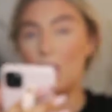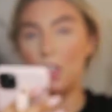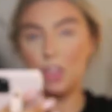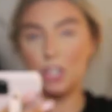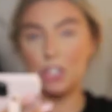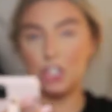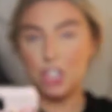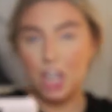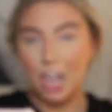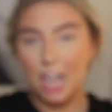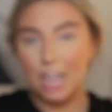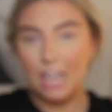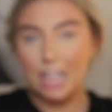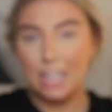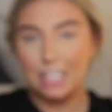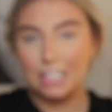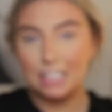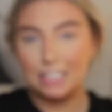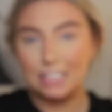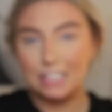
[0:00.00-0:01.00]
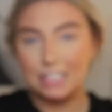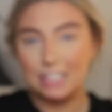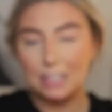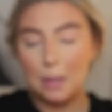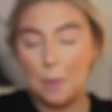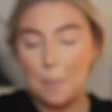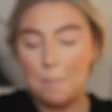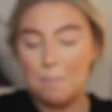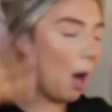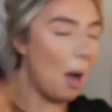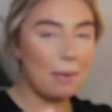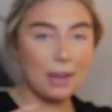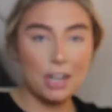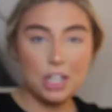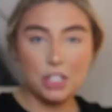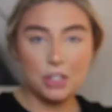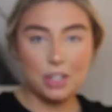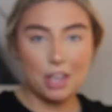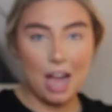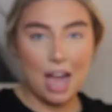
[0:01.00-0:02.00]
the cheeks. I'm gonna
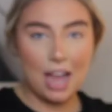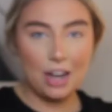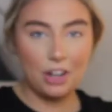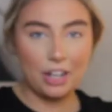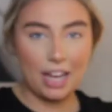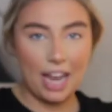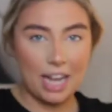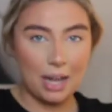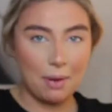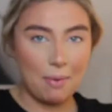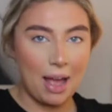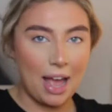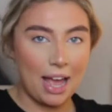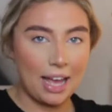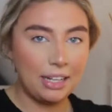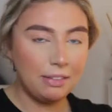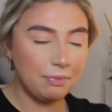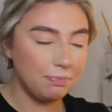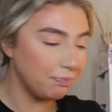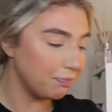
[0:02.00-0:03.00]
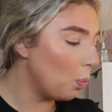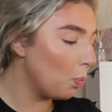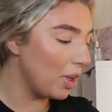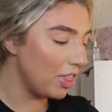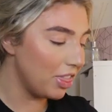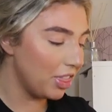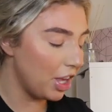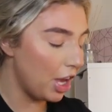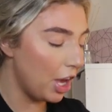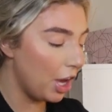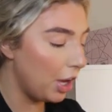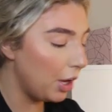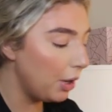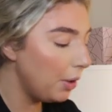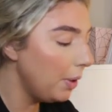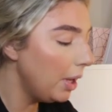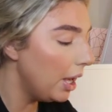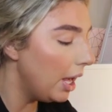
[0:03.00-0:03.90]
do the eye look anyway with you